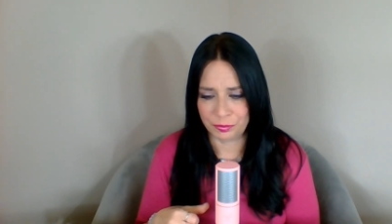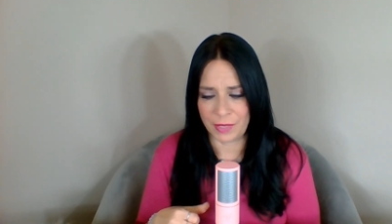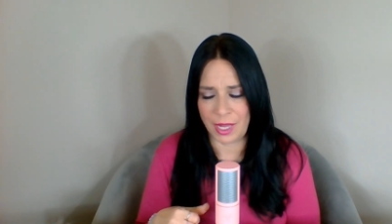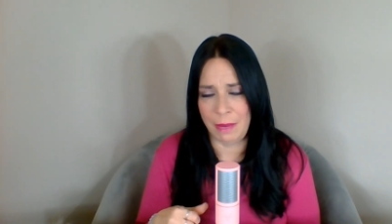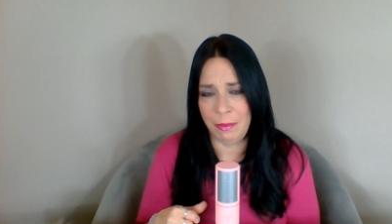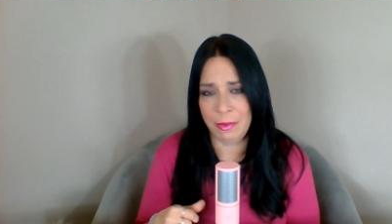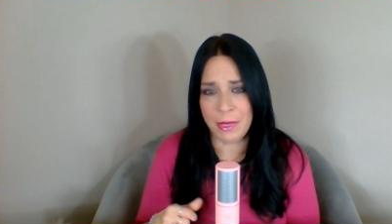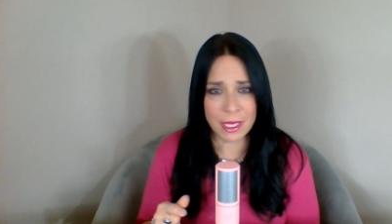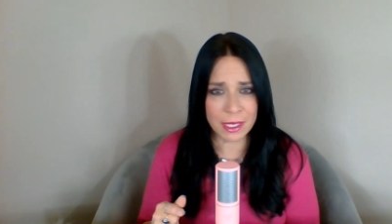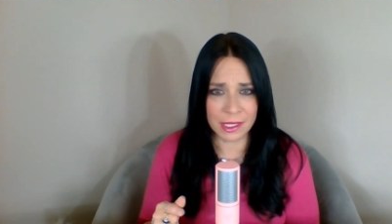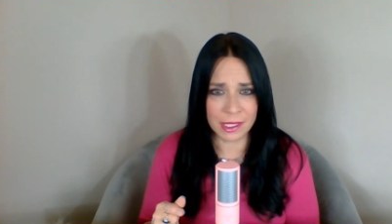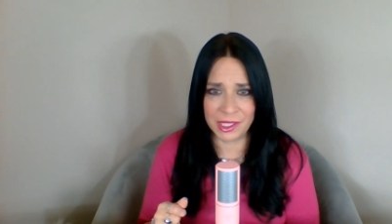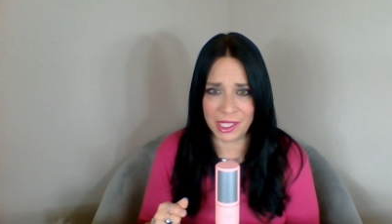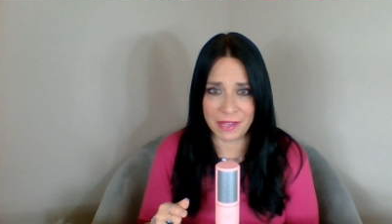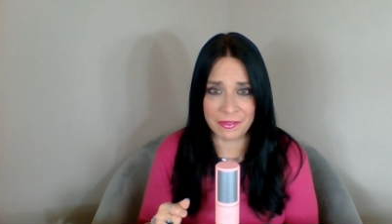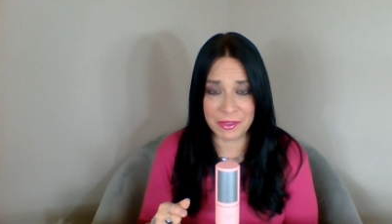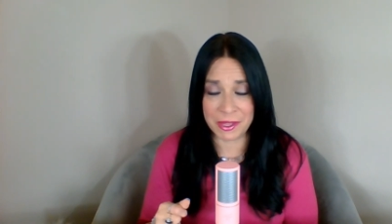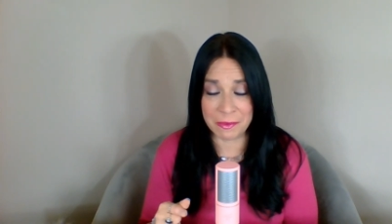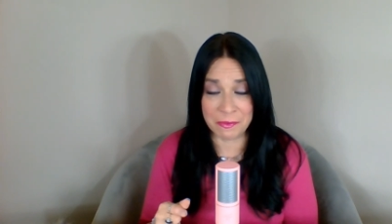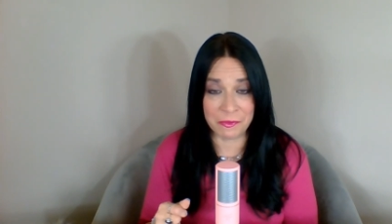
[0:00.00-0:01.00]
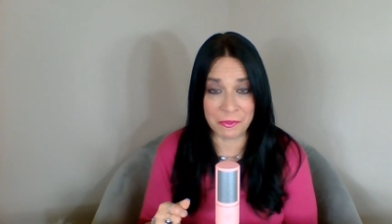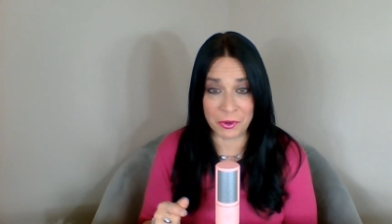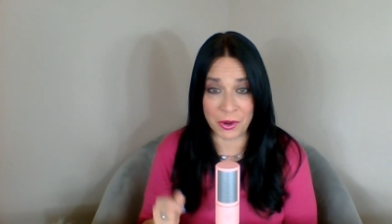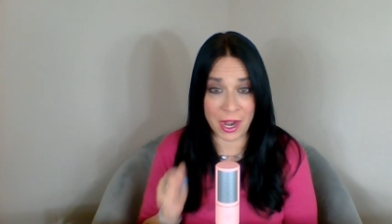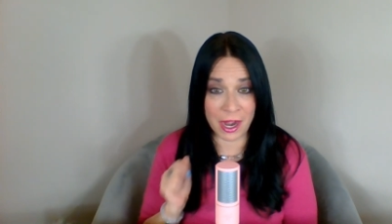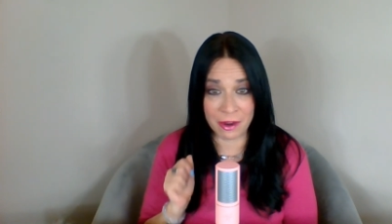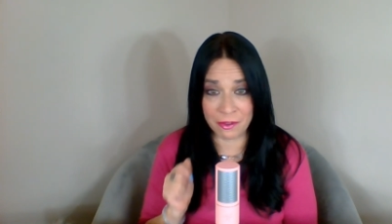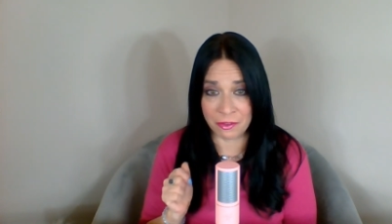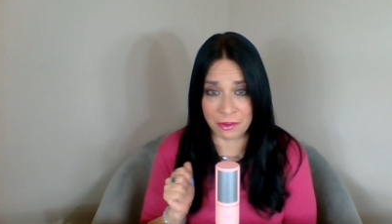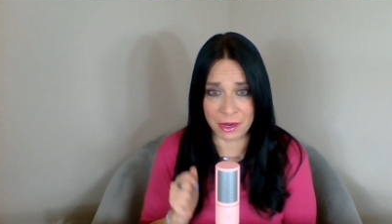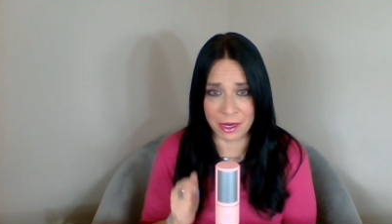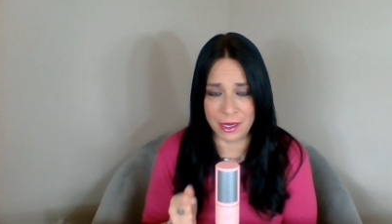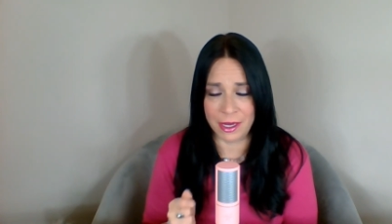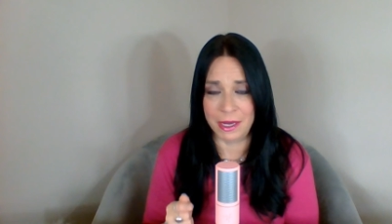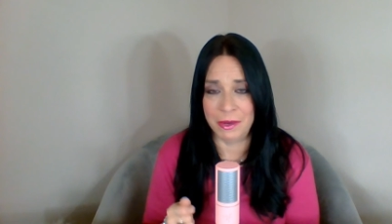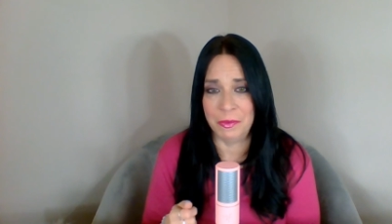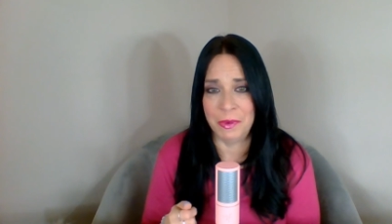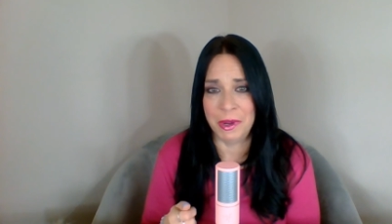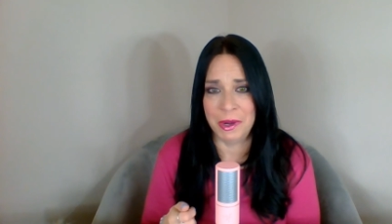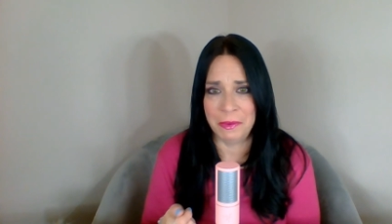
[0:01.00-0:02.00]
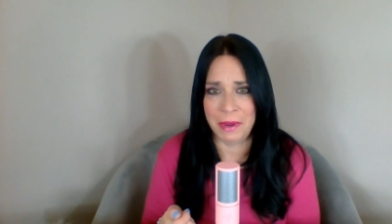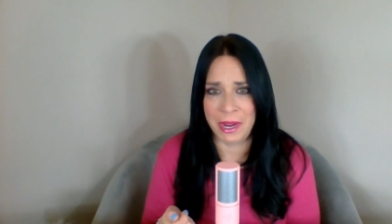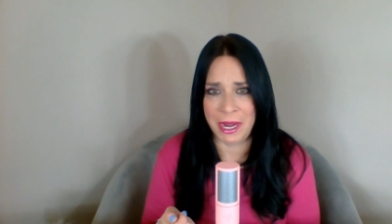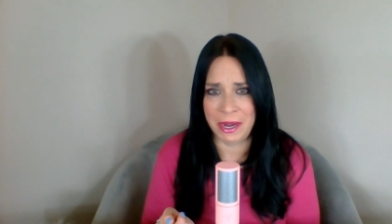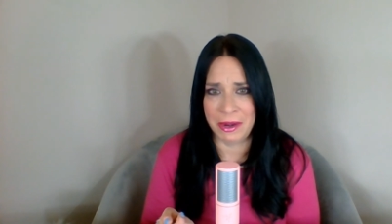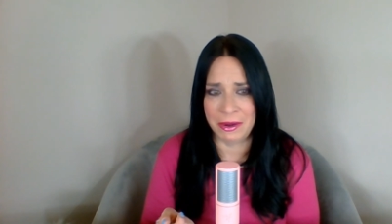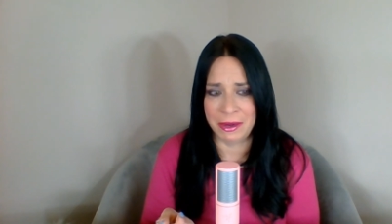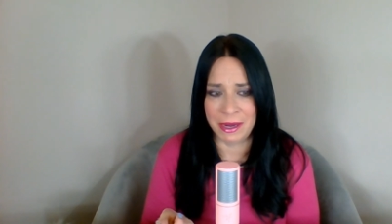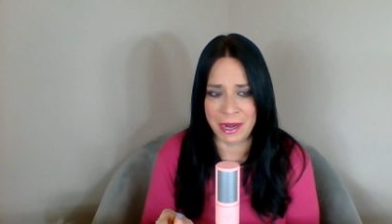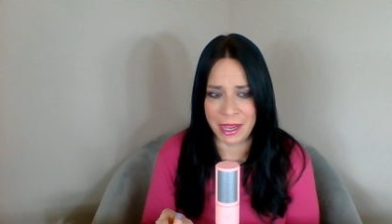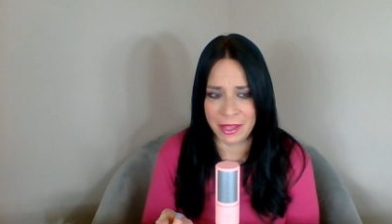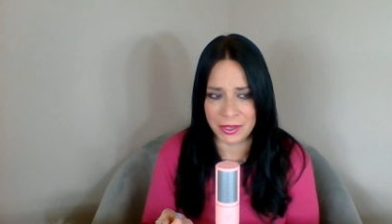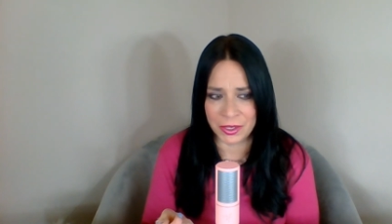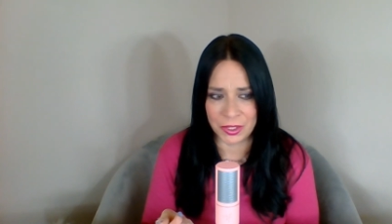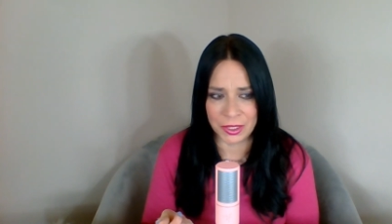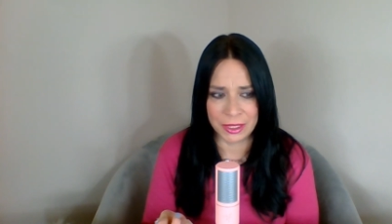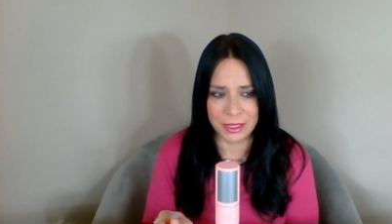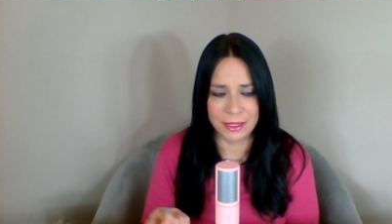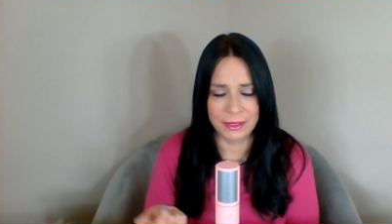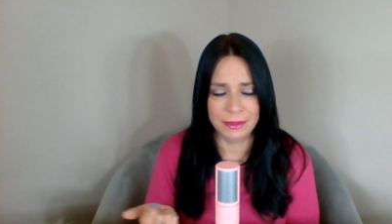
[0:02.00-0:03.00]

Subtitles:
I'm going to love them forever in one way or another.